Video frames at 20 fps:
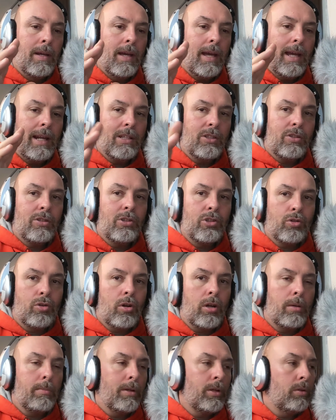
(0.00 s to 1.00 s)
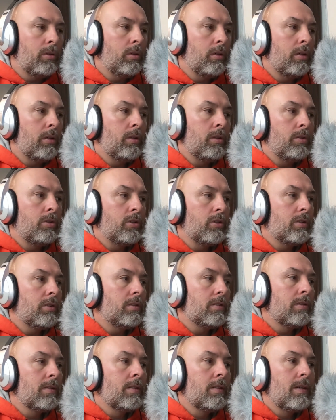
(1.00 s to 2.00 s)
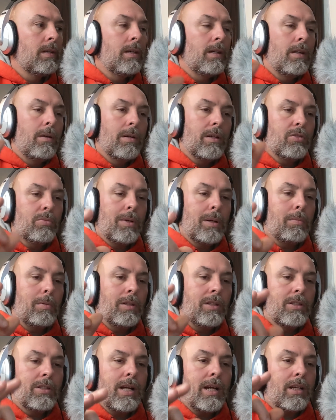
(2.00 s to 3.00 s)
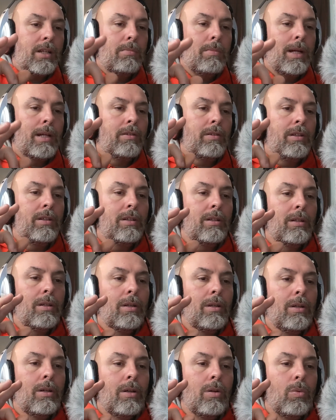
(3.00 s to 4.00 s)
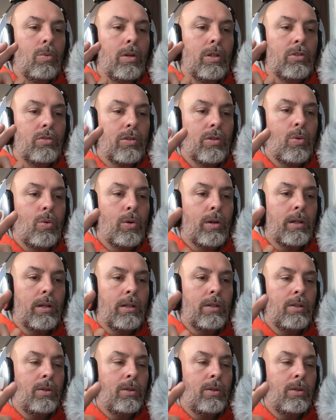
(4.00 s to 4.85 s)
and I started drawing my own conclusions. Because remember, this documentary was recorded in